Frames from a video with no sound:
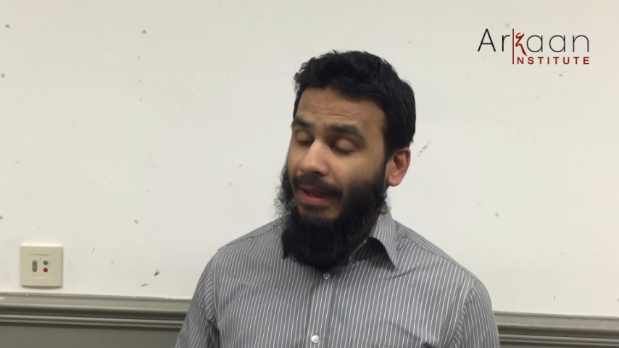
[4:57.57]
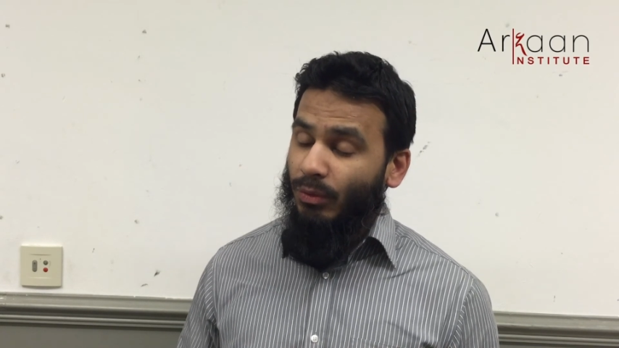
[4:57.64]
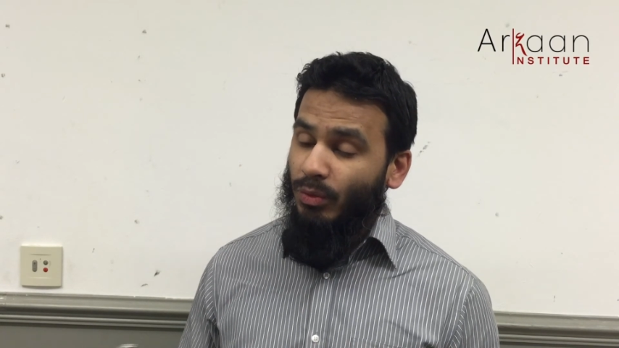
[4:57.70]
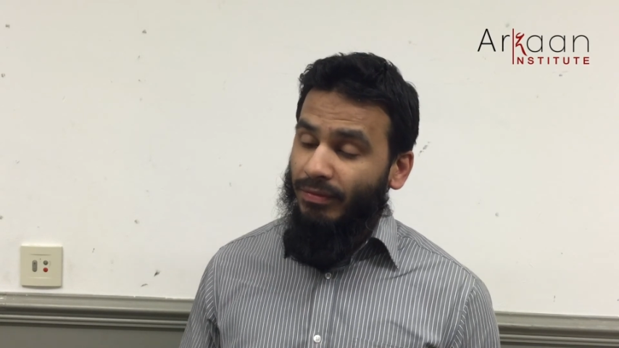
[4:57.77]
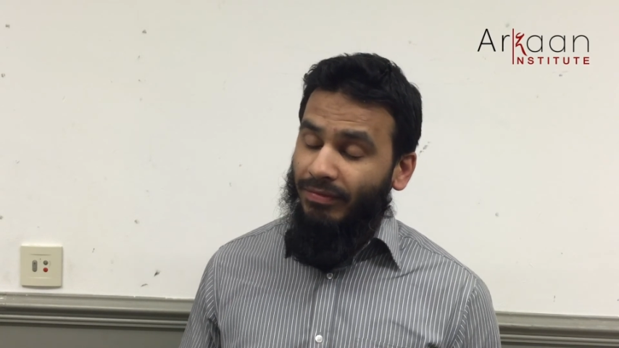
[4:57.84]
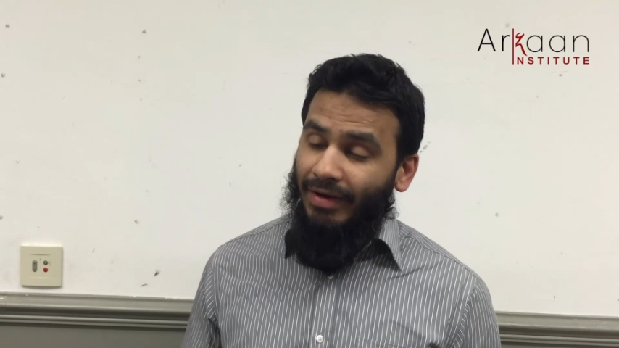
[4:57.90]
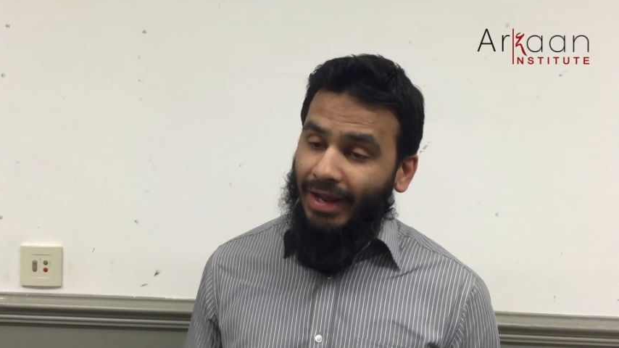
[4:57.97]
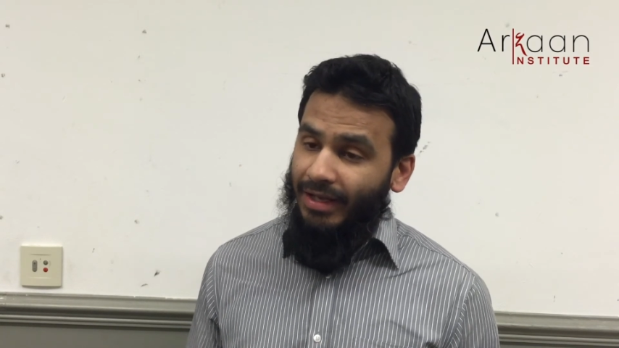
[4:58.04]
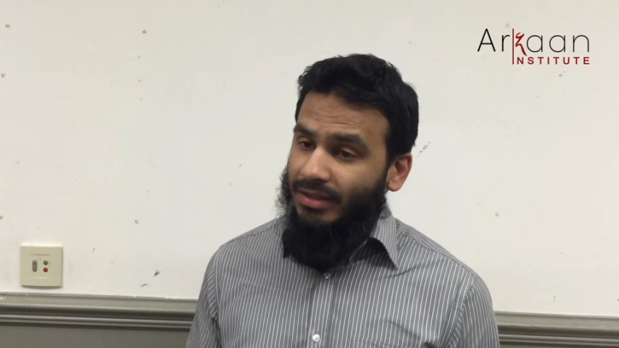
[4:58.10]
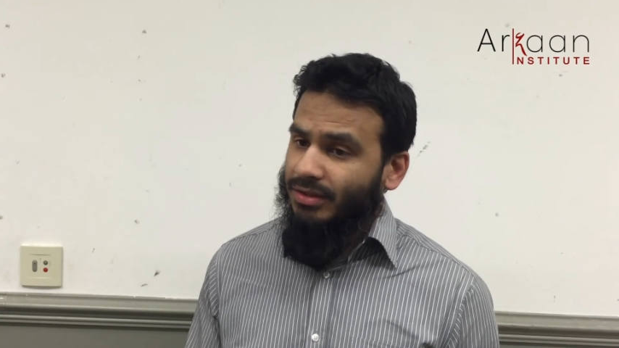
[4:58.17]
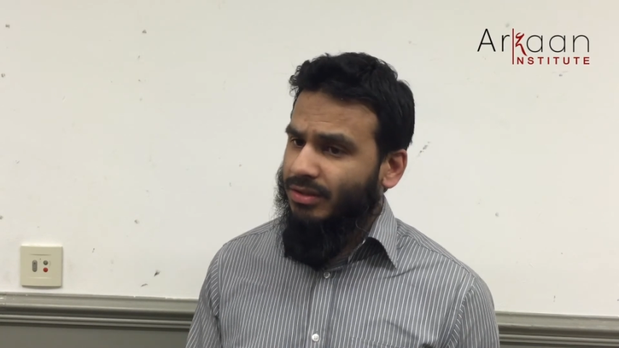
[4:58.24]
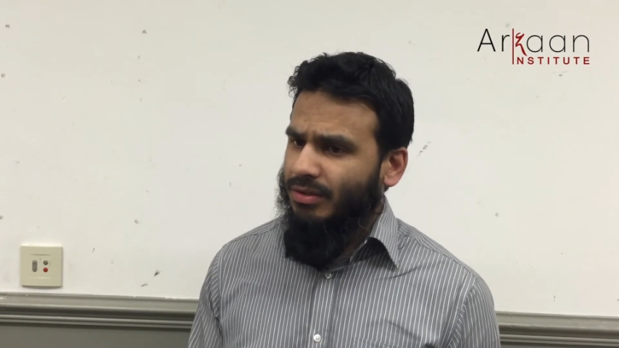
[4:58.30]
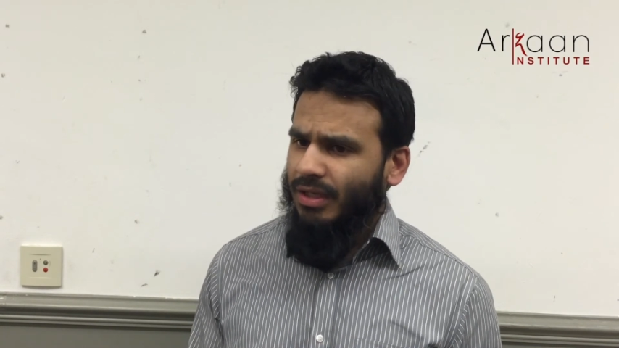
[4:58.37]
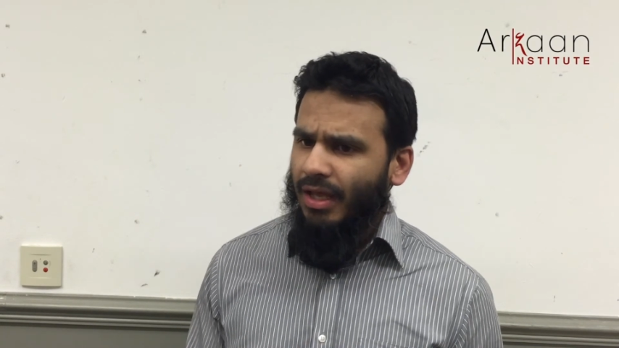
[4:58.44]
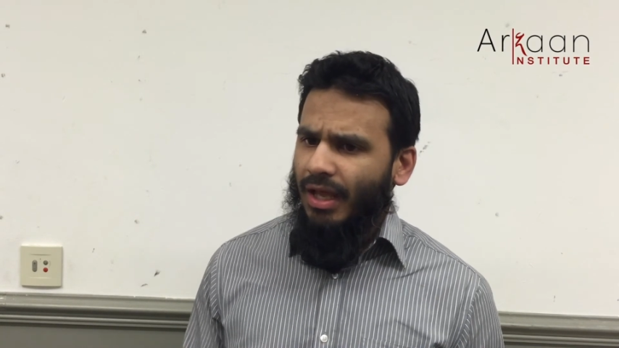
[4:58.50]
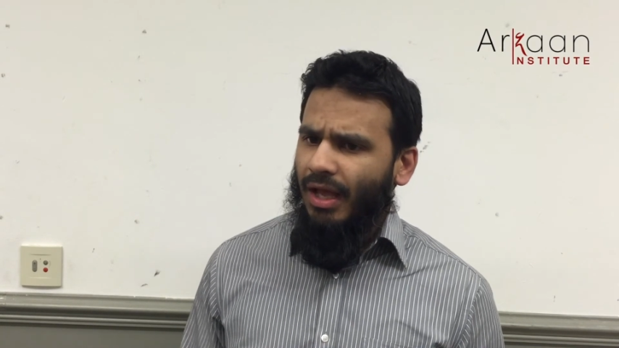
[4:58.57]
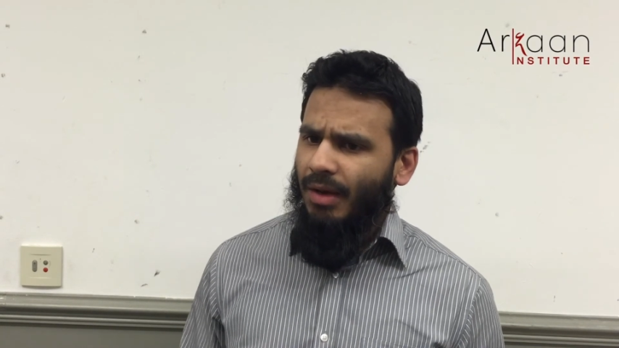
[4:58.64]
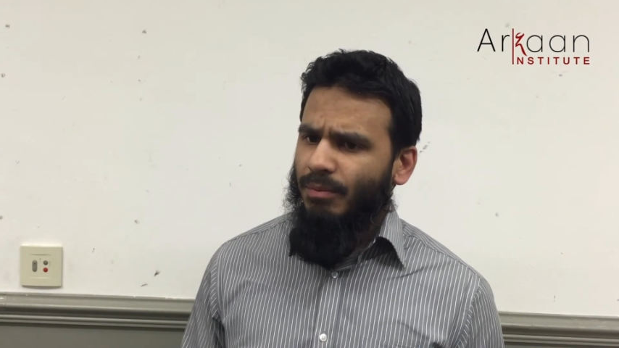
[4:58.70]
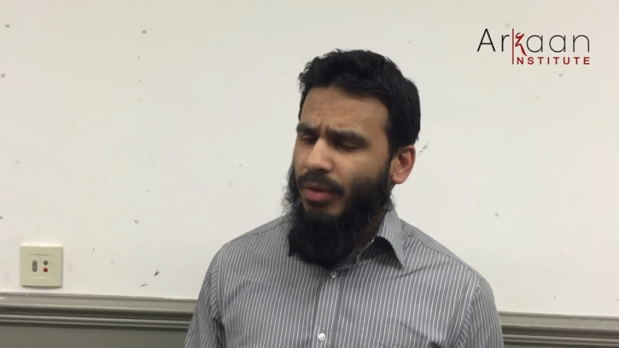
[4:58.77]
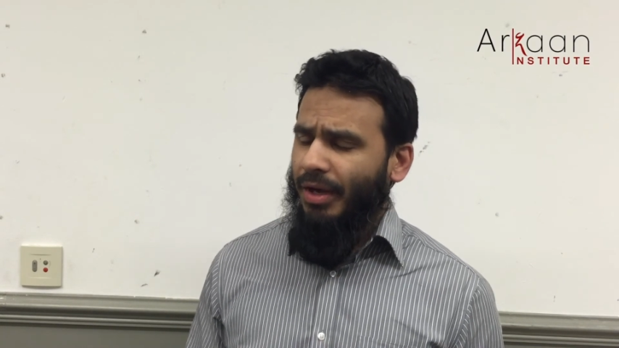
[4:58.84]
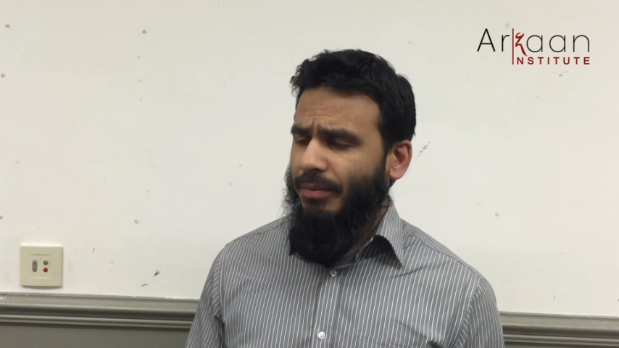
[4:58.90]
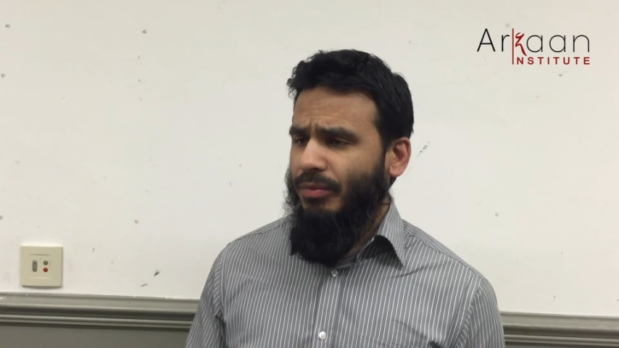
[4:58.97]
that reflects
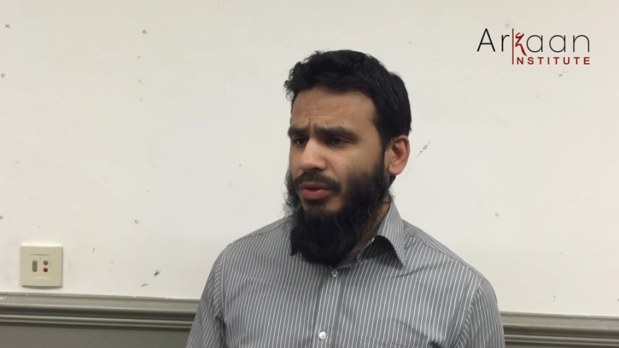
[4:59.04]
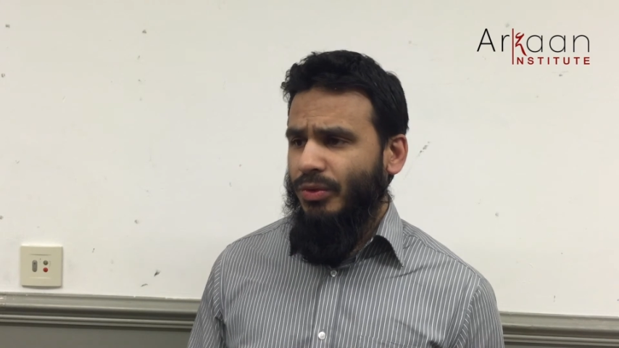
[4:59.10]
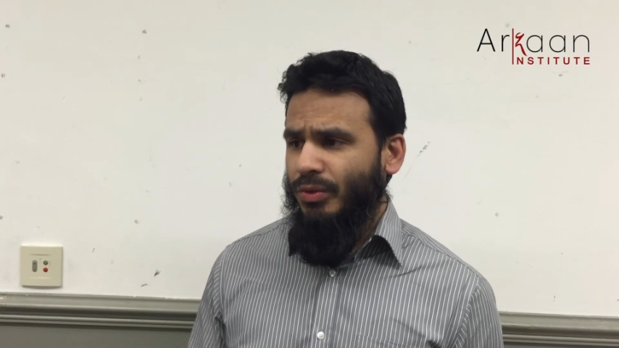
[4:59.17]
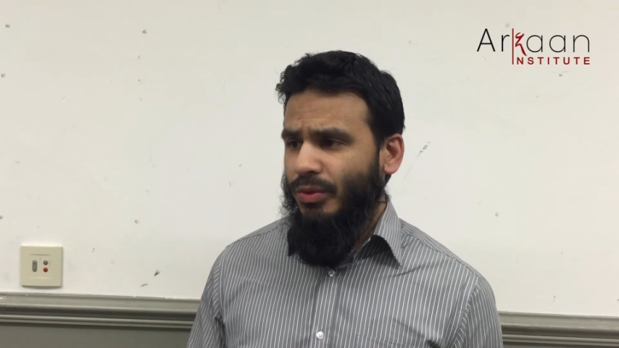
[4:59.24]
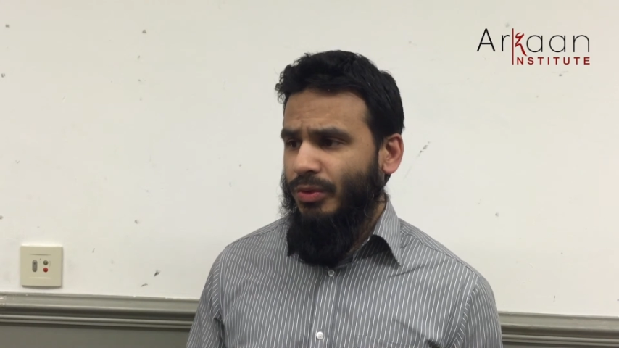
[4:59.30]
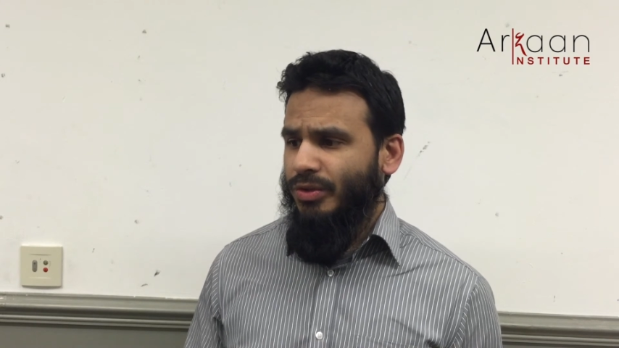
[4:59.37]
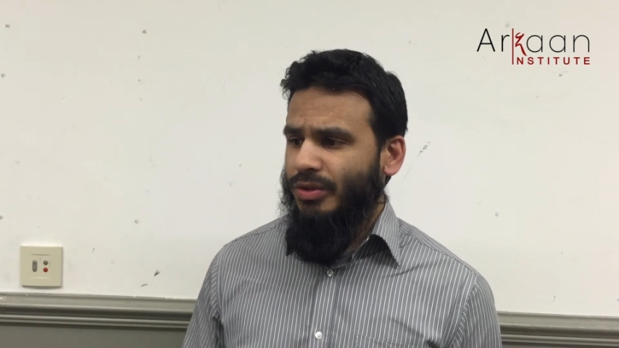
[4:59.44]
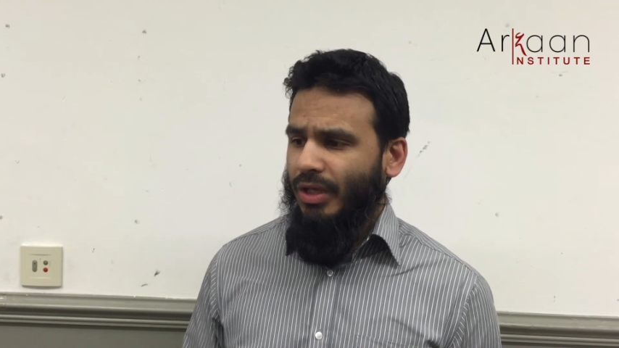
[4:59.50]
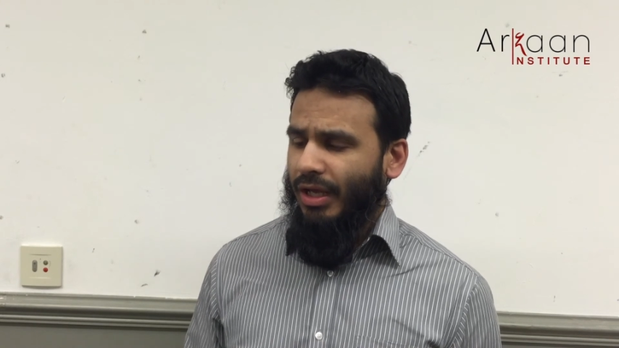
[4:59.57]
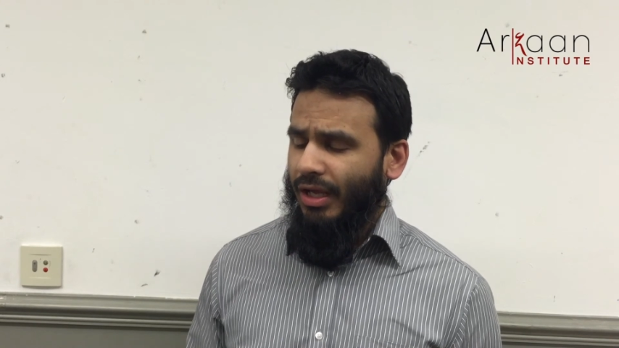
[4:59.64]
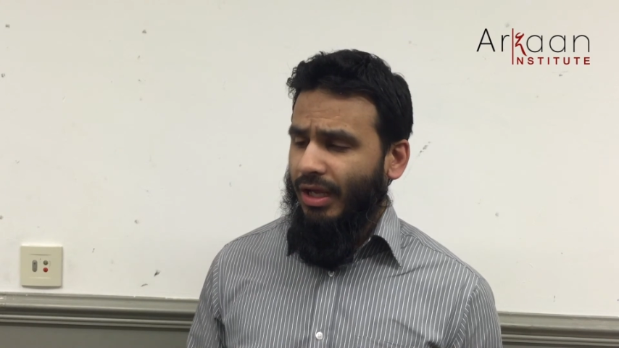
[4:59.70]
my mood,